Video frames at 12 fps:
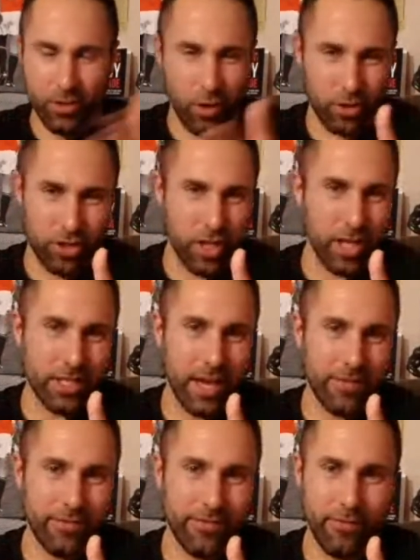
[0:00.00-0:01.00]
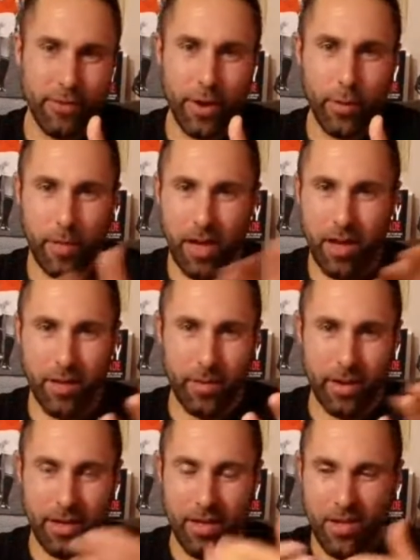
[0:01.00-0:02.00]
not just having real
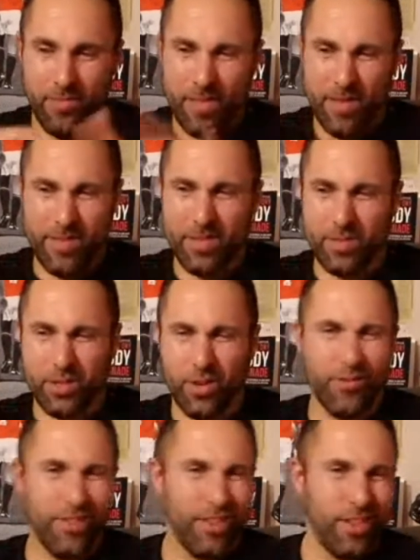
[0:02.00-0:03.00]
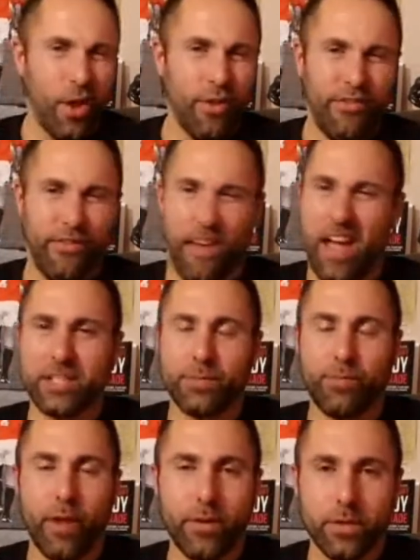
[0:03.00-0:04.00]
butter, but maybe someone's gone for low fat
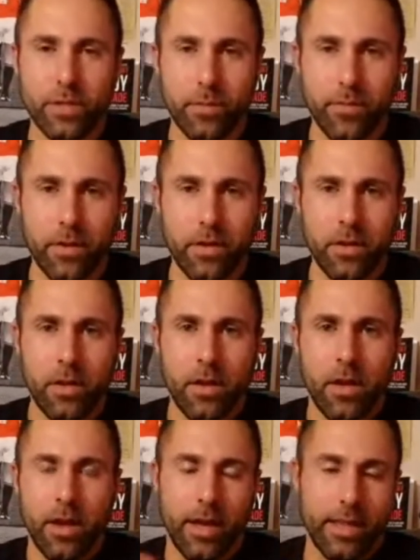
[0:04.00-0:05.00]
spread or something.